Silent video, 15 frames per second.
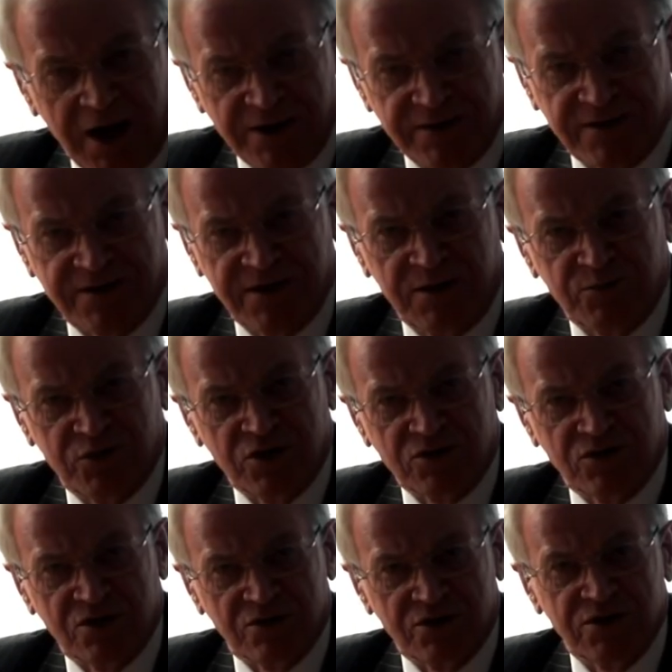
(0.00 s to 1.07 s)
and
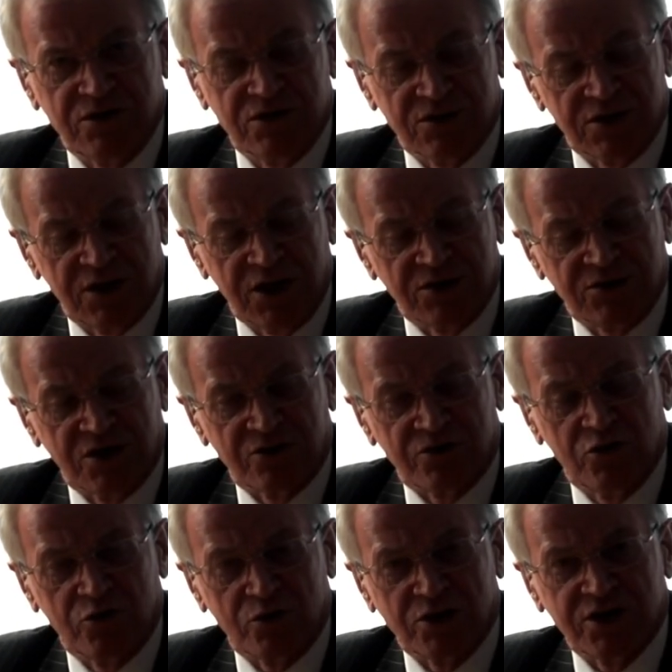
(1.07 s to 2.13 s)
attempting to enter
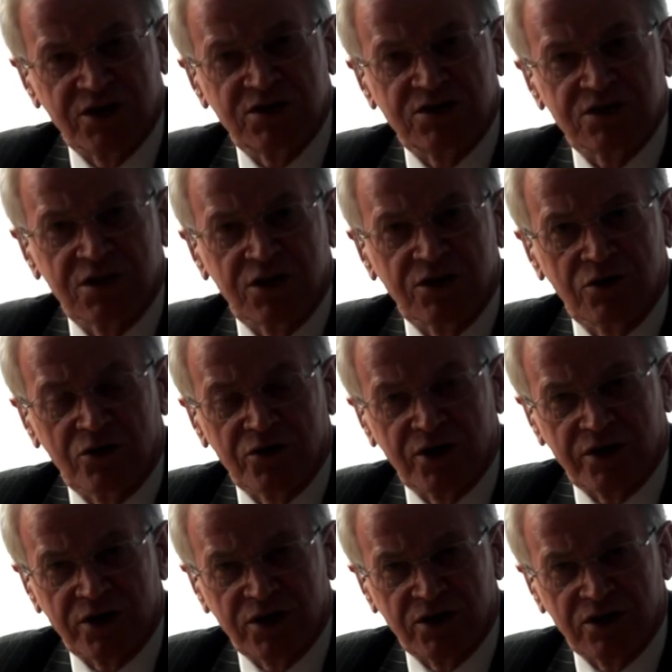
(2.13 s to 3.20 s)
our leagues in
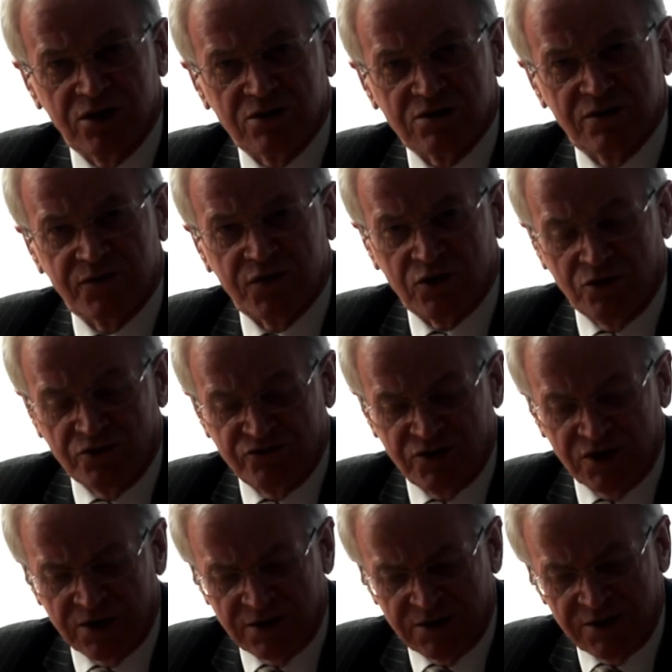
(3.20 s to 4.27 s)
other areas of the
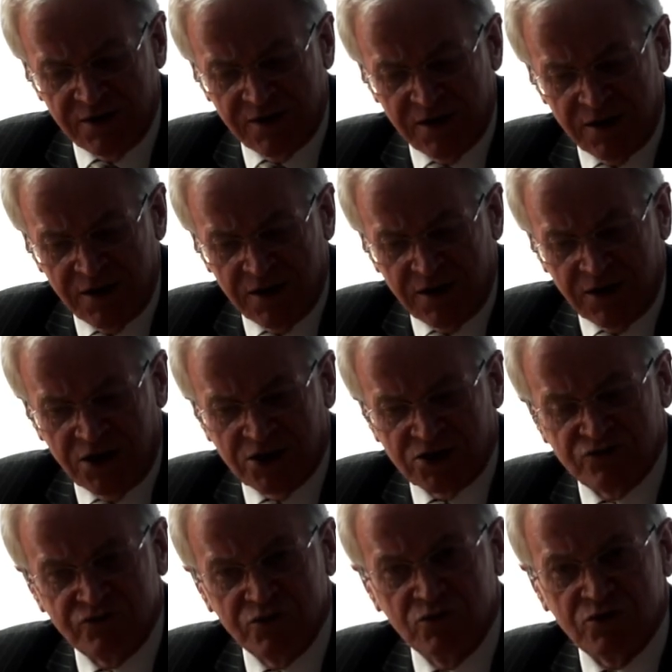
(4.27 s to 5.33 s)
country. It
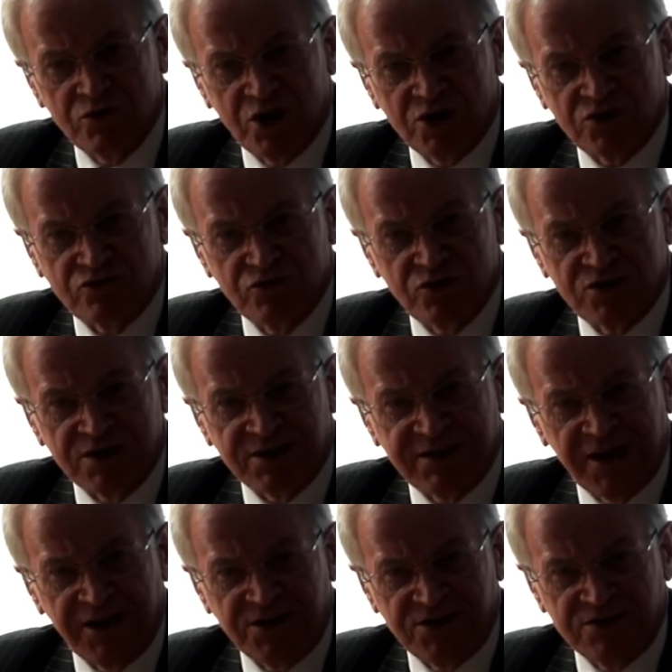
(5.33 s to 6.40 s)
is Realgrassroots'
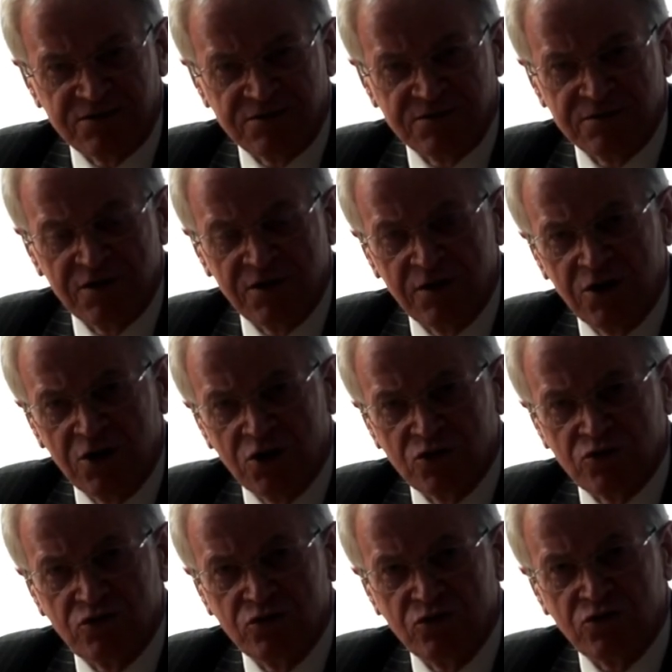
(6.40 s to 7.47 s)
intention
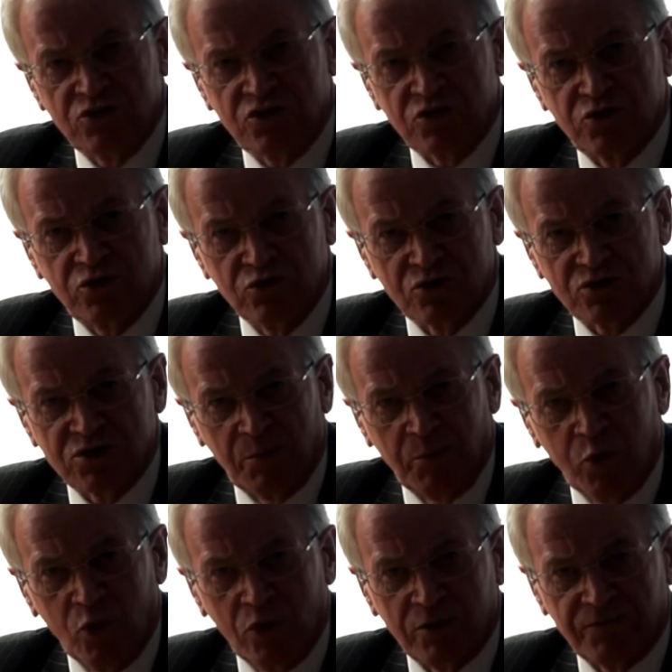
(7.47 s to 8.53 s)
to secure
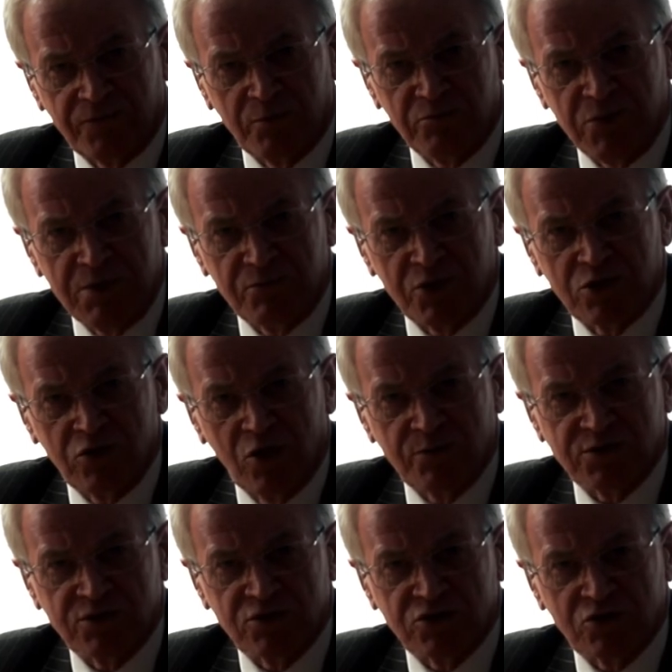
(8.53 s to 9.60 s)
support from member
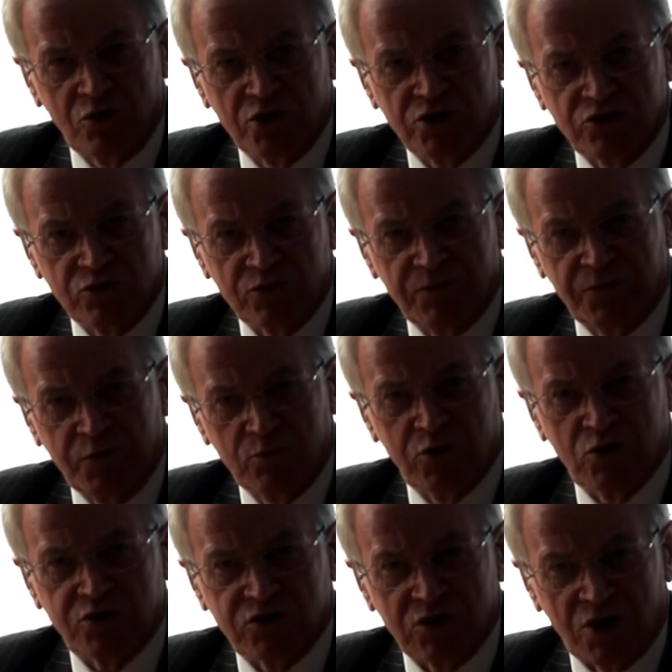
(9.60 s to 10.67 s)
clubs of the Scottish Youth
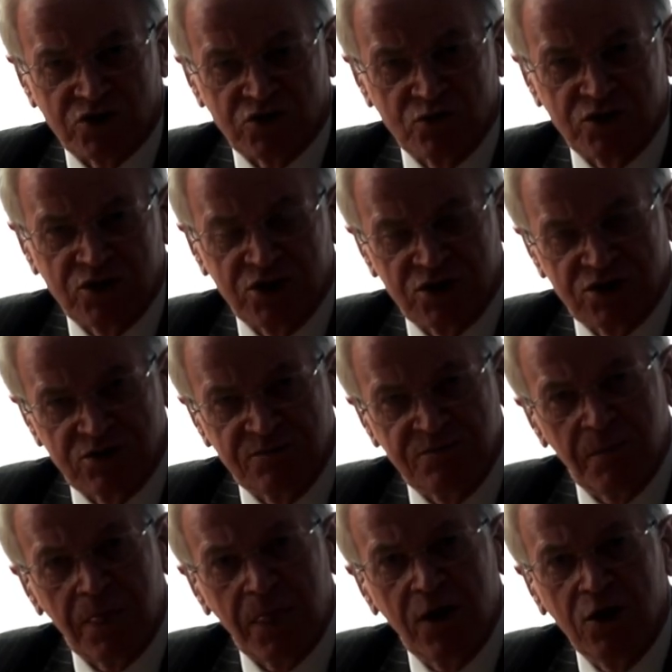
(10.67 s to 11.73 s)
Football
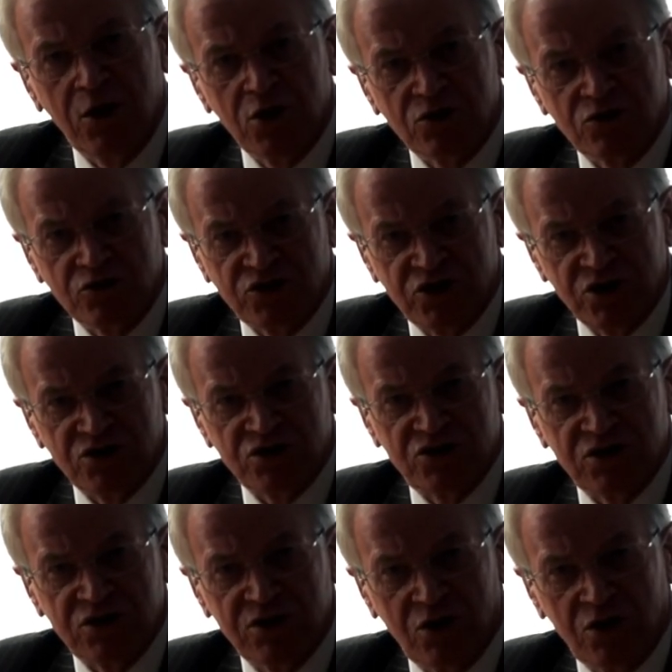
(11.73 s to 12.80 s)
Association to
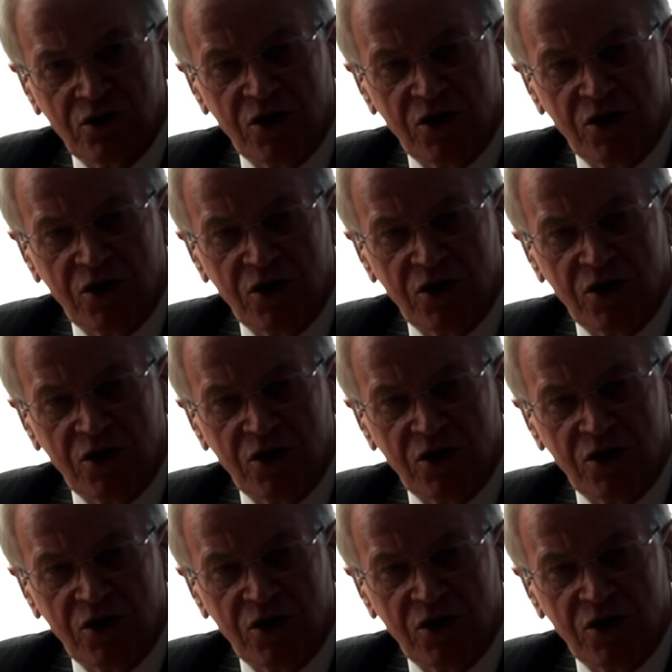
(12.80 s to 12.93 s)
change